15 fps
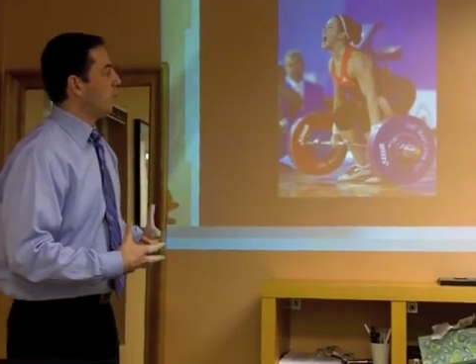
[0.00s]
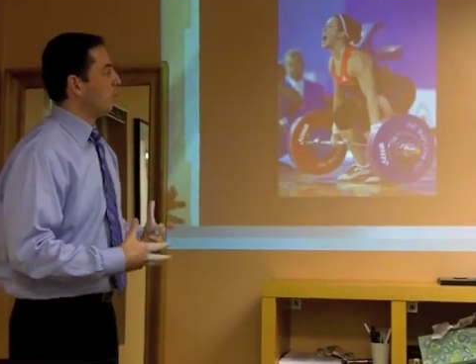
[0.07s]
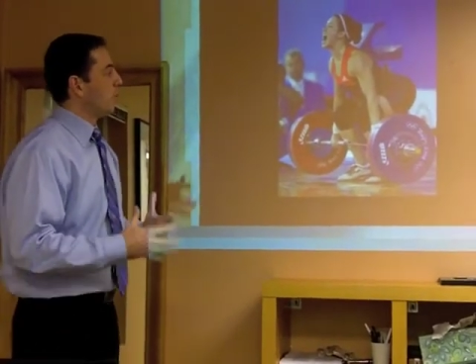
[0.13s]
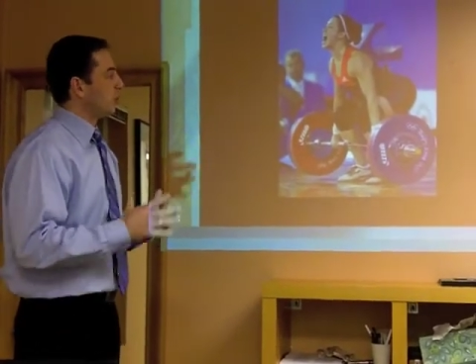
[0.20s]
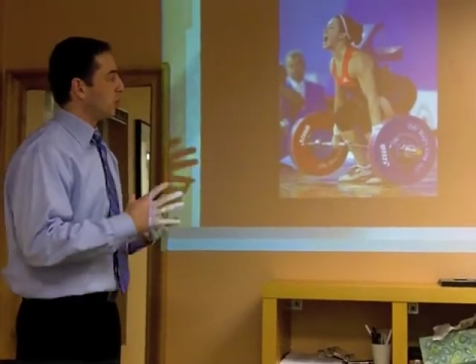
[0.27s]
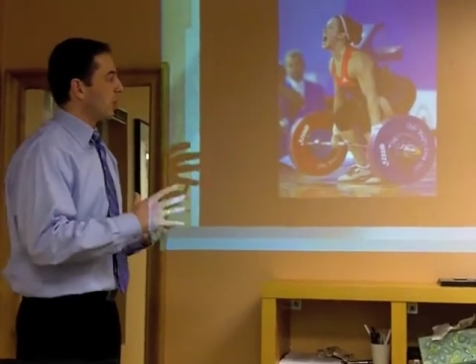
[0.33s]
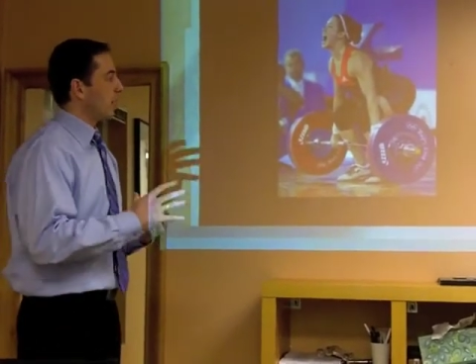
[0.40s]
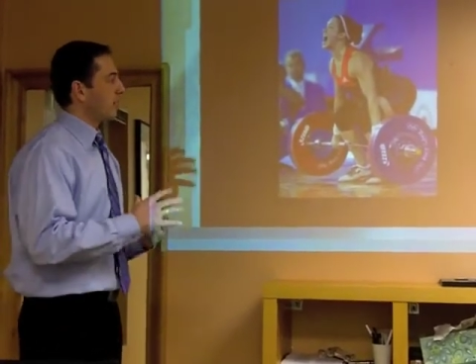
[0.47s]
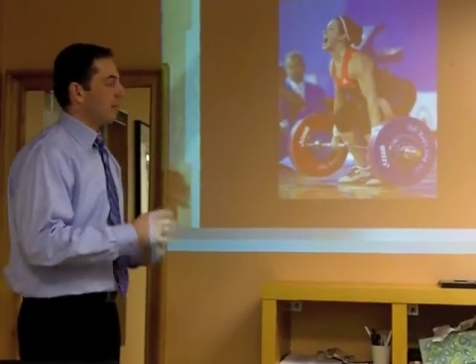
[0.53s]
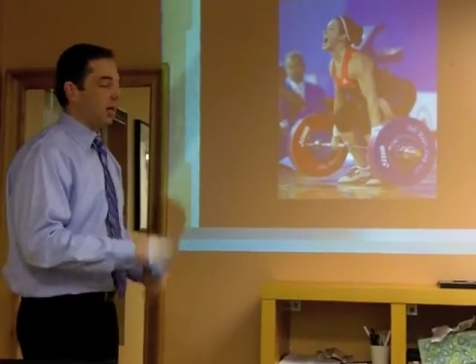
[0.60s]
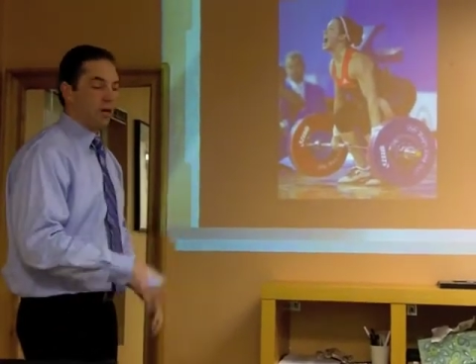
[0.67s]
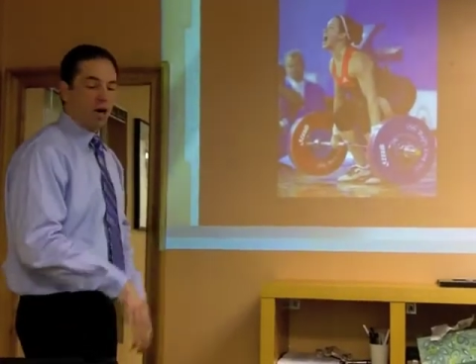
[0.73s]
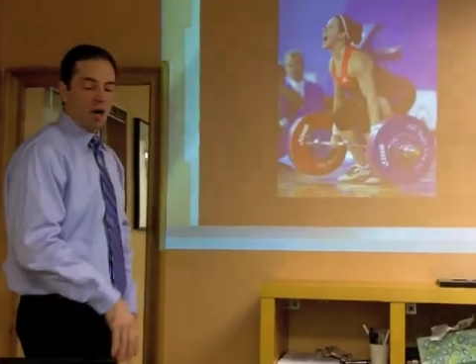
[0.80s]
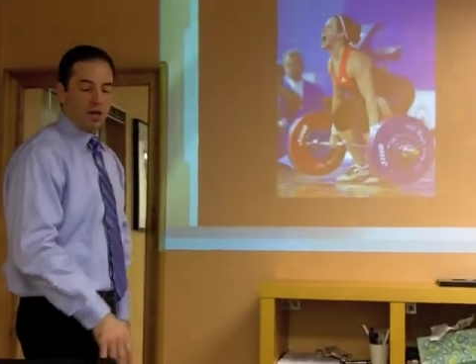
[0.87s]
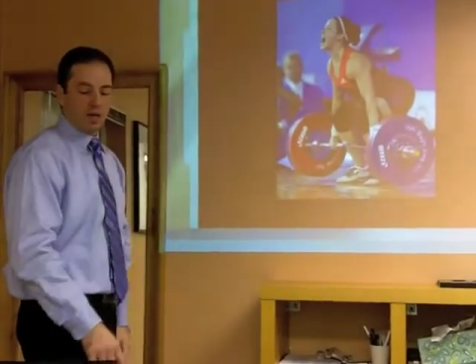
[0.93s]
when she has
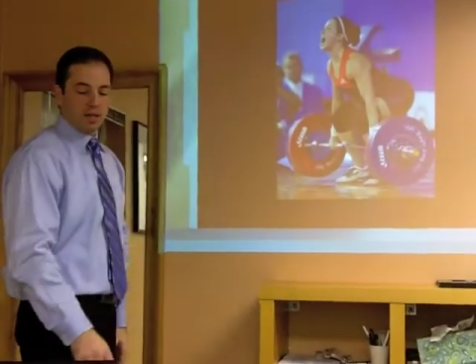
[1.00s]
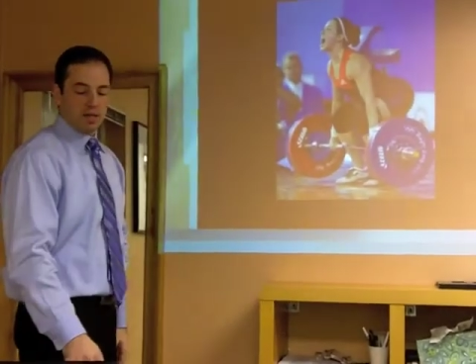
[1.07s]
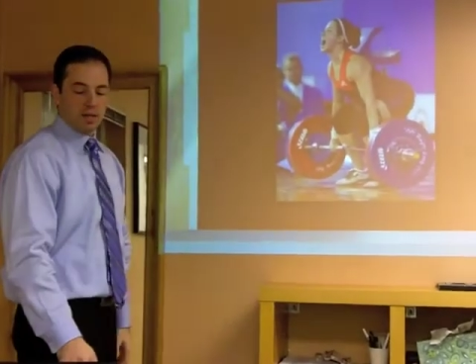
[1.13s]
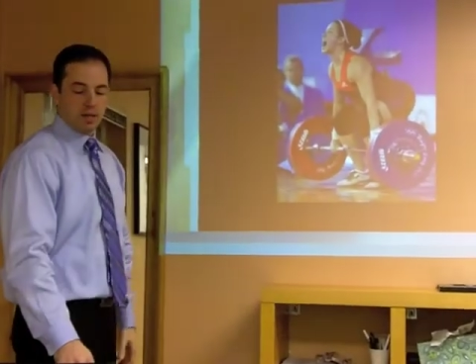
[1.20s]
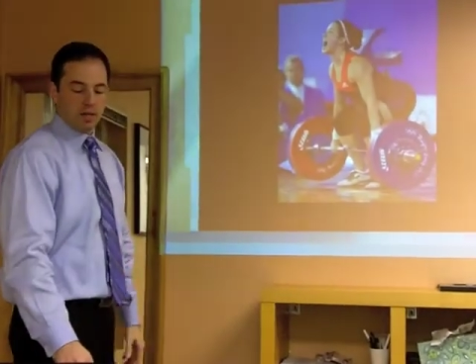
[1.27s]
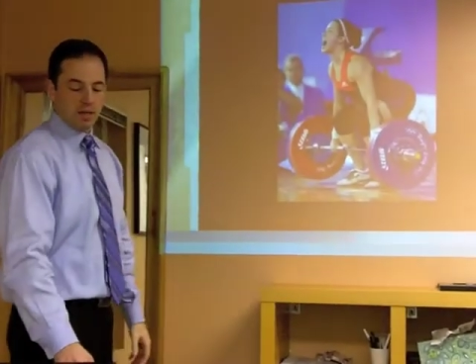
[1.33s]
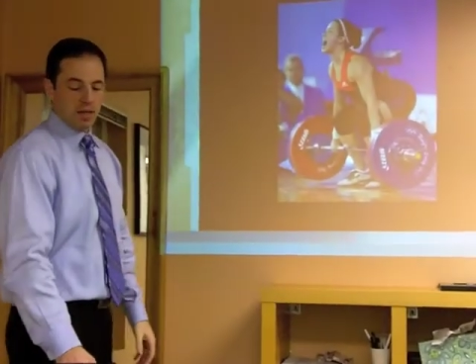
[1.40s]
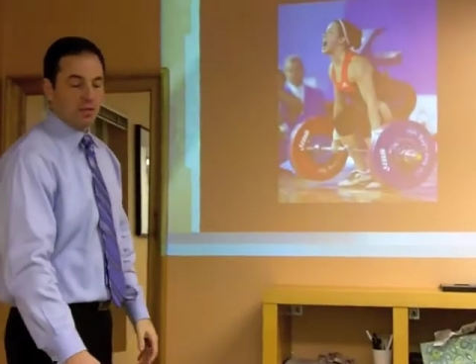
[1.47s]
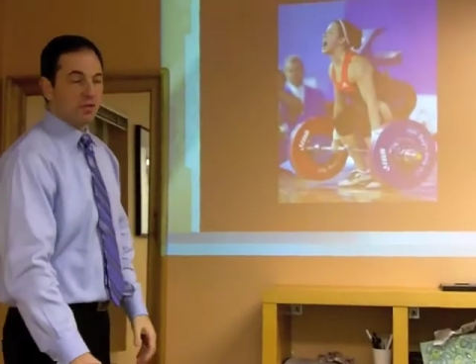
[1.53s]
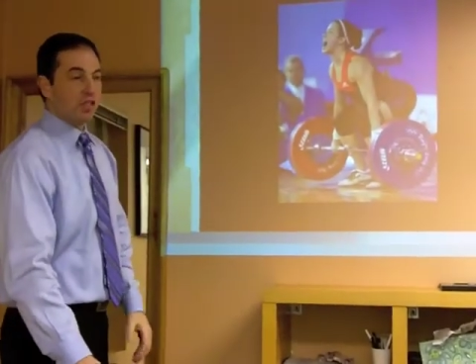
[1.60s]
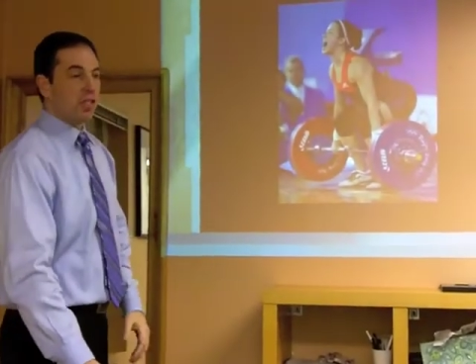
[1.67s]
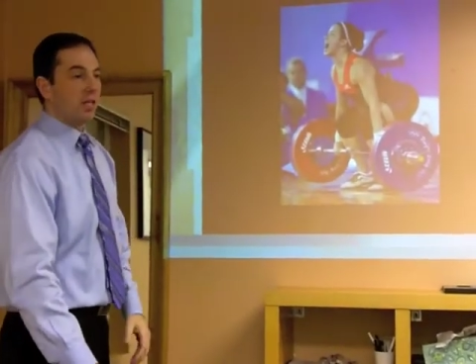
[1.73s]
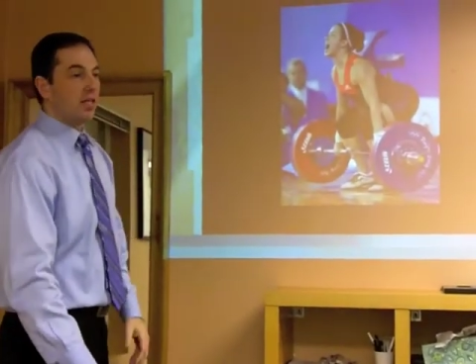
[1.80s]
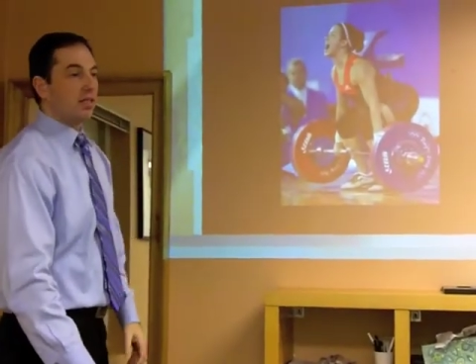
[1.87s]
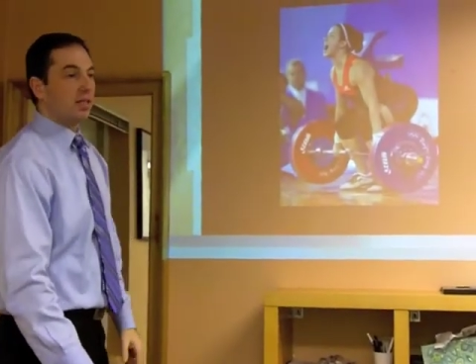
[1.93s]
that arc in there. And if she
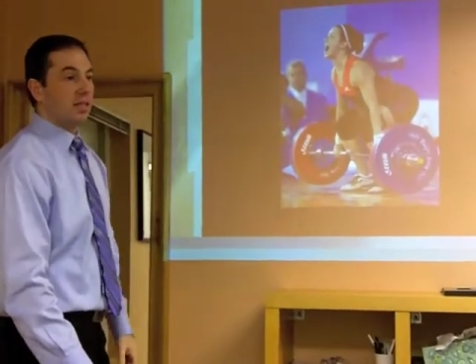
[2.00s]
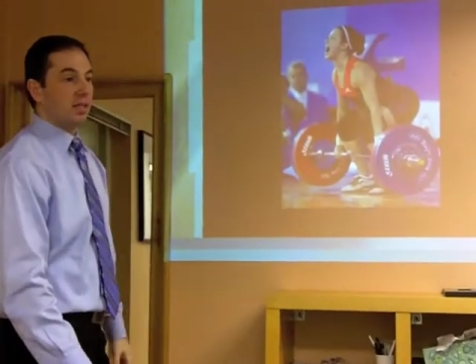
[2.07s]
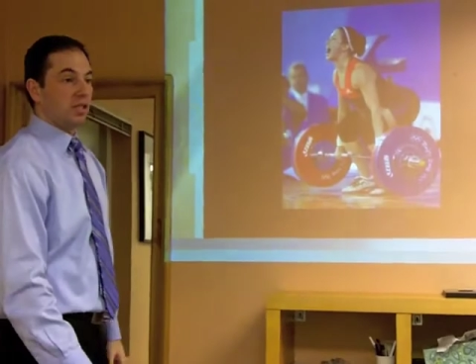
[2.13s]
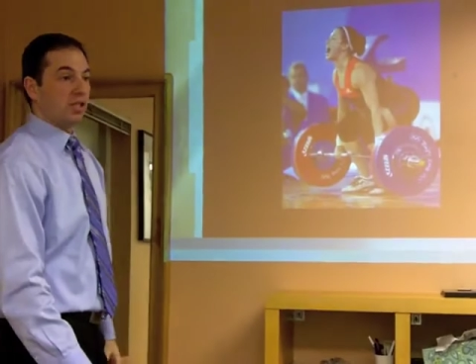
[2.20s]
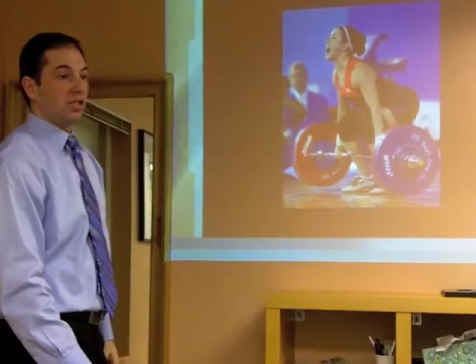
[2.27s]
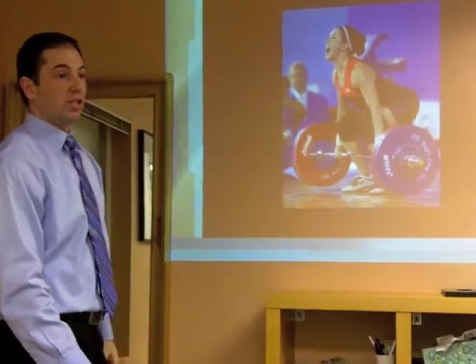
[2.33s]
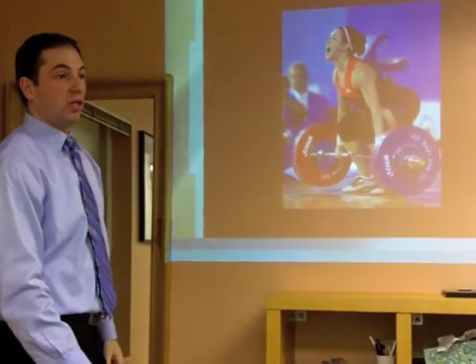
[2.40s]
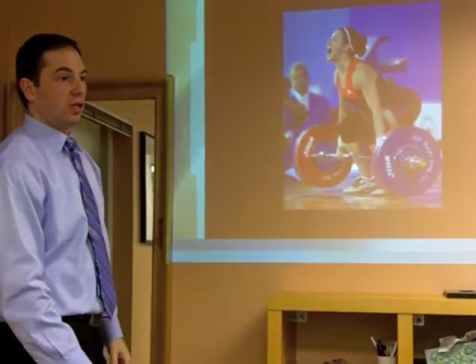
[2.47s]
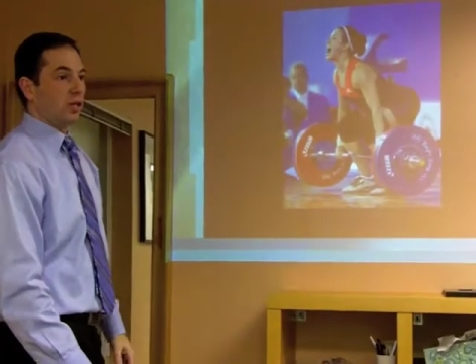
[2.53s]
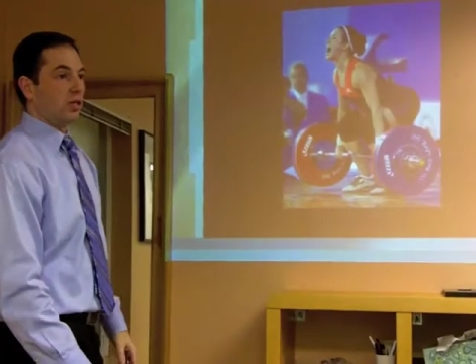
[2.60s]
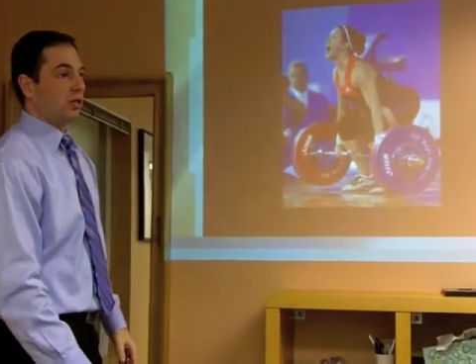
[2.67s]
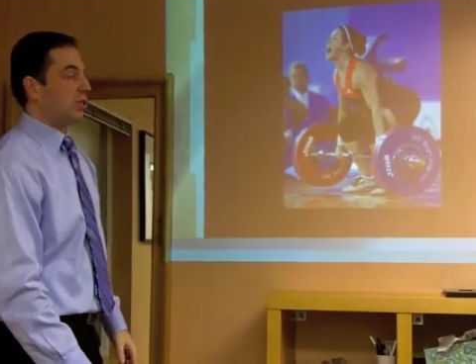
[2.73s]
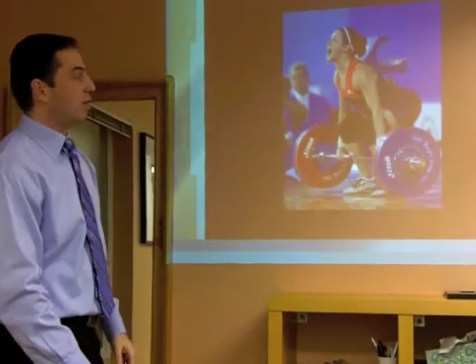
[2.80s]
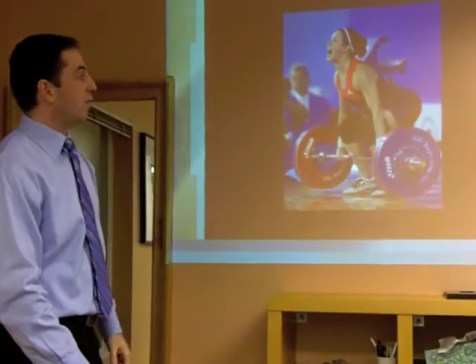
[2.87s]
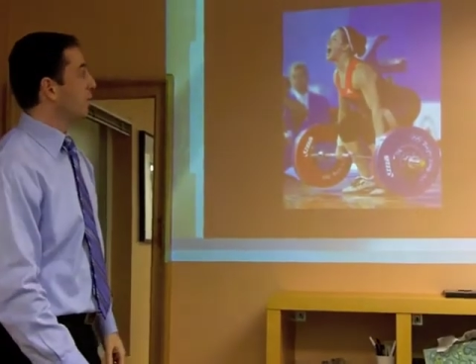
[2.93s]
doesn't, then she's going to hurt
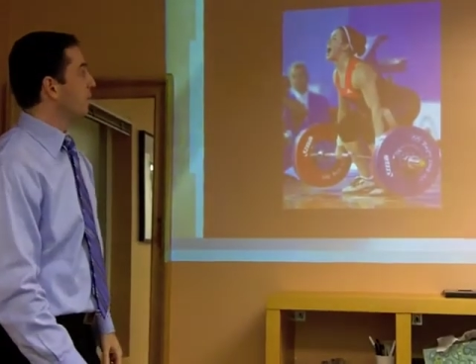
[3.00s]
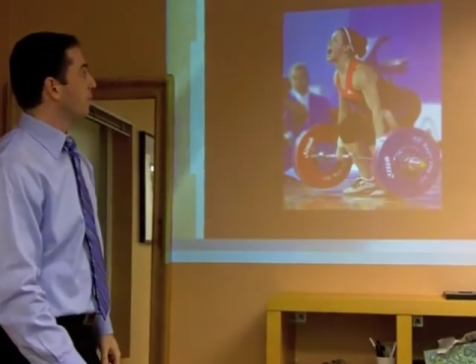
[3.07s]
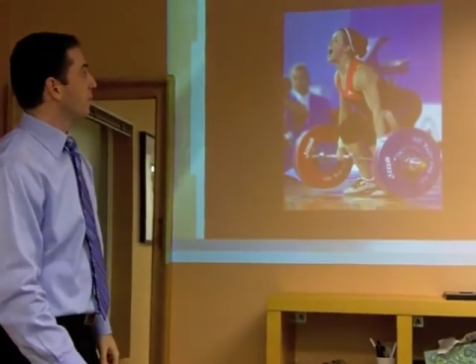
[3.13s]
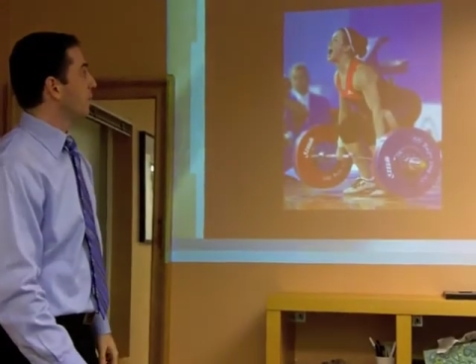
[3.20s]
herself.